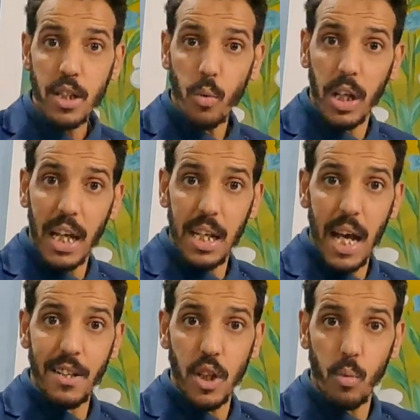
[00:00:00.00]
So we
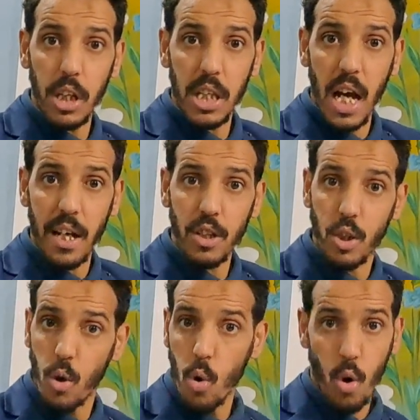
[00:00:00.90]
can answer with
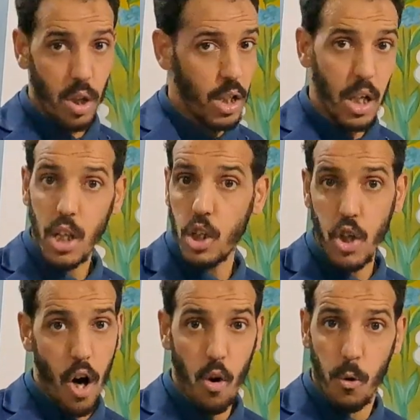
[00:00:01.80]
yes or
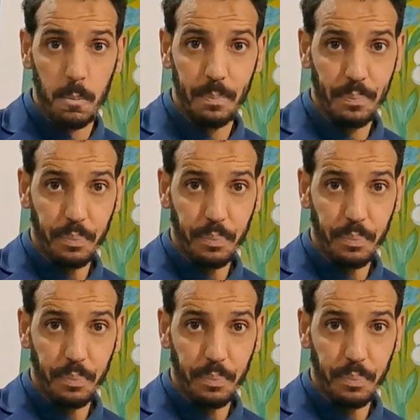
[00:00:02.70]
no.